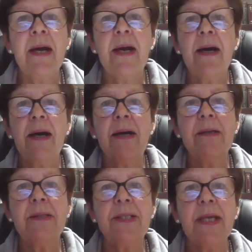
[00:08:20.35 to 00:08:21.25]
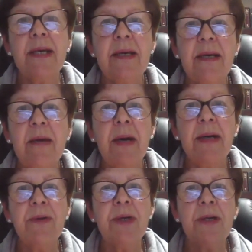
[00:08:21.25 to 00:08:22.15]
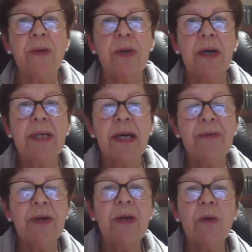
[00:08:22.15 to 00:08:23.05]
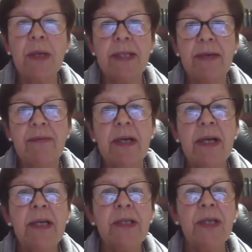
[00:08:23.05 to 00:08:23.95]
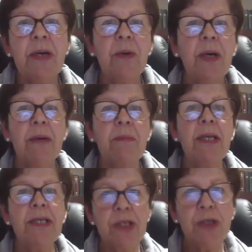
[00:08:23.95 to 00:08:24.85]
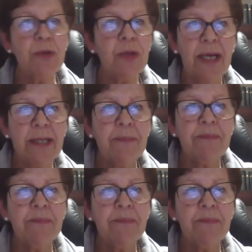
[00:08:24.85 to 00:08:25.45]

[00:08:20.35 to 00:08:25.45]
uh, say I'm hungry or not hungry or whatever. So um, listen to that.